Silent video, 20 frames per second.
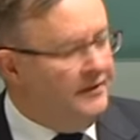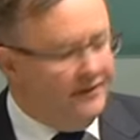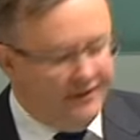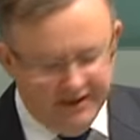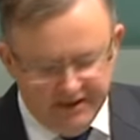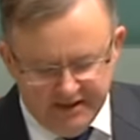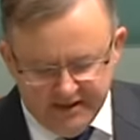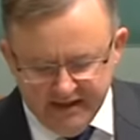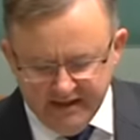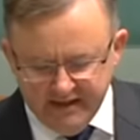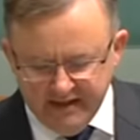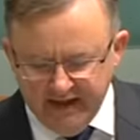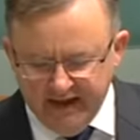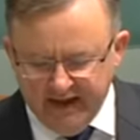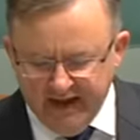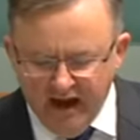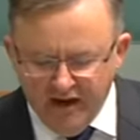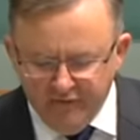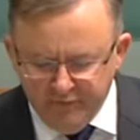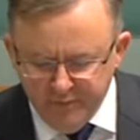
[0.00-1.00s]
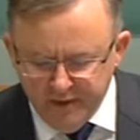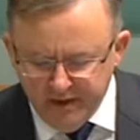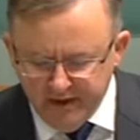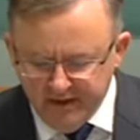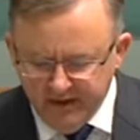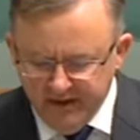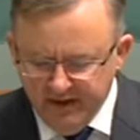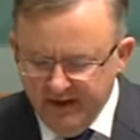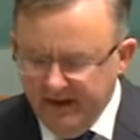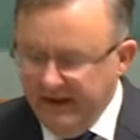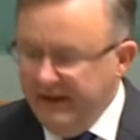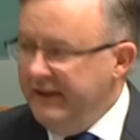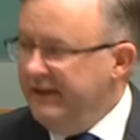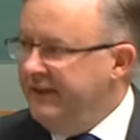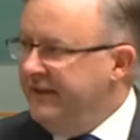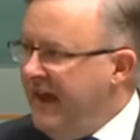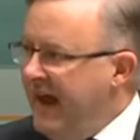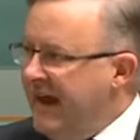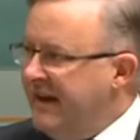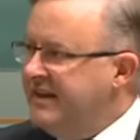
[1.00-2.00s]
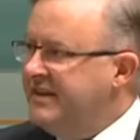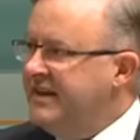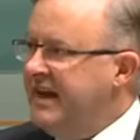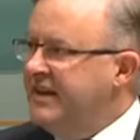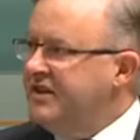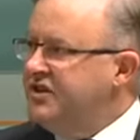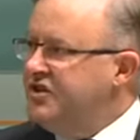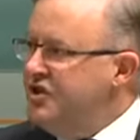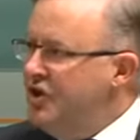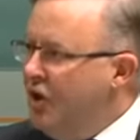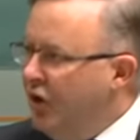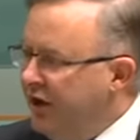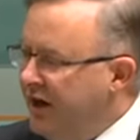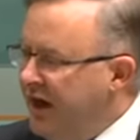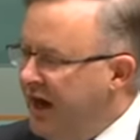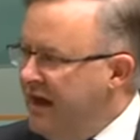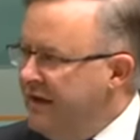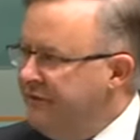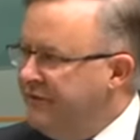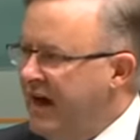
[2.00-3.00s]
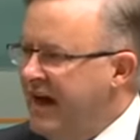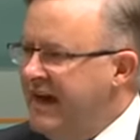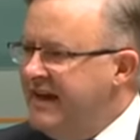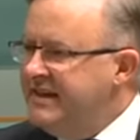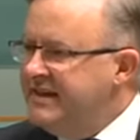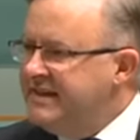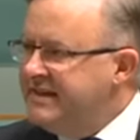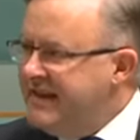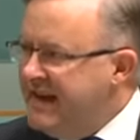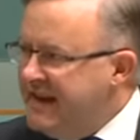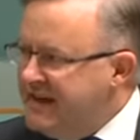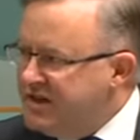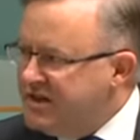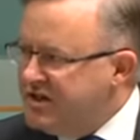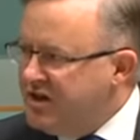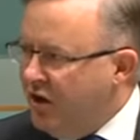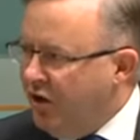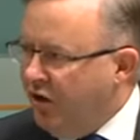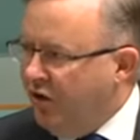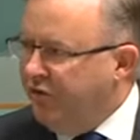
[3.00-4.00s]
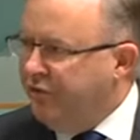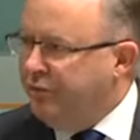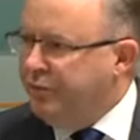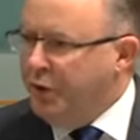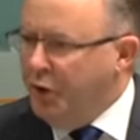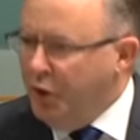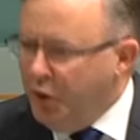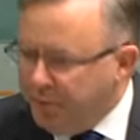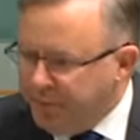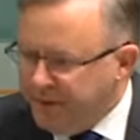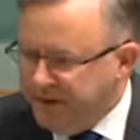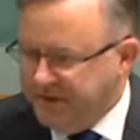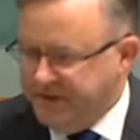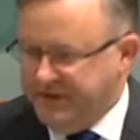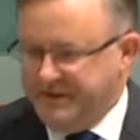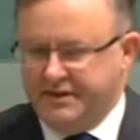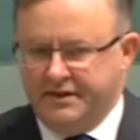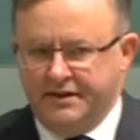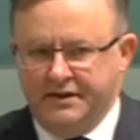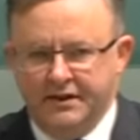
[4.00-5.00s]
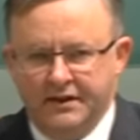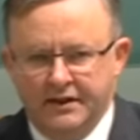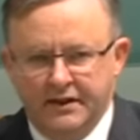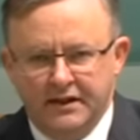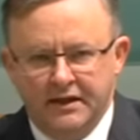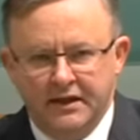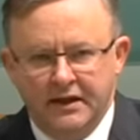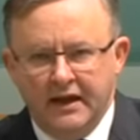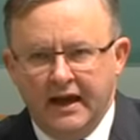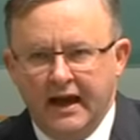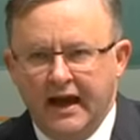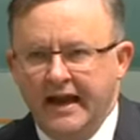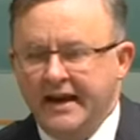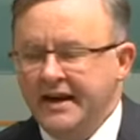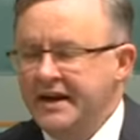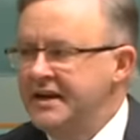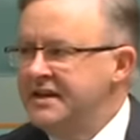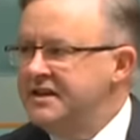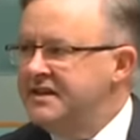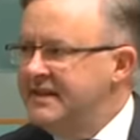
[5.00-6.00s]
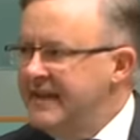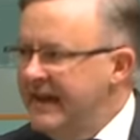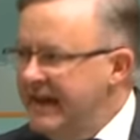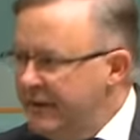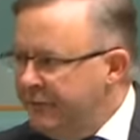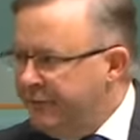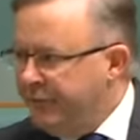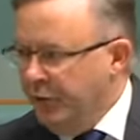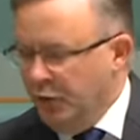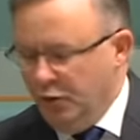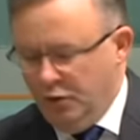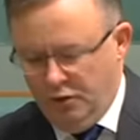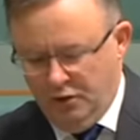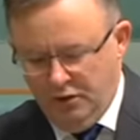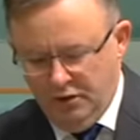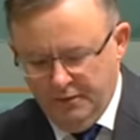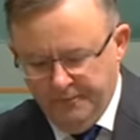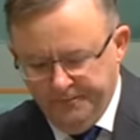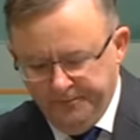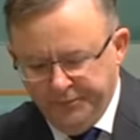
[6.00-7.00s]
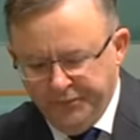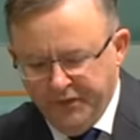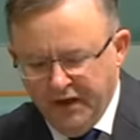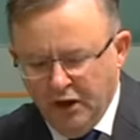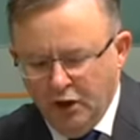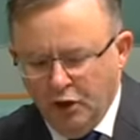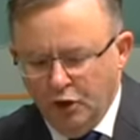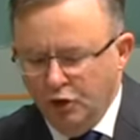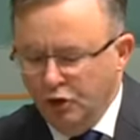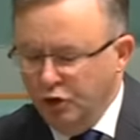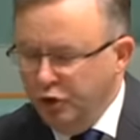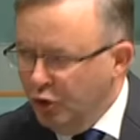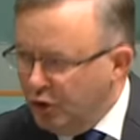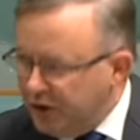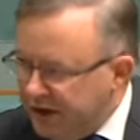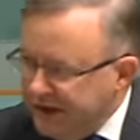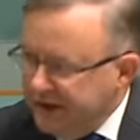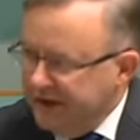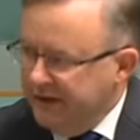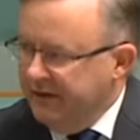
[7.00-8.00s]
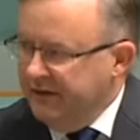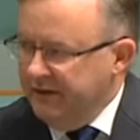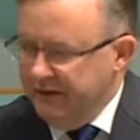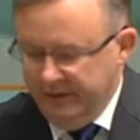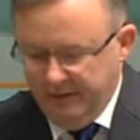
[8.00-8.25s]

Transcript: This is a government that does not have a sense of purpose and is therefore looking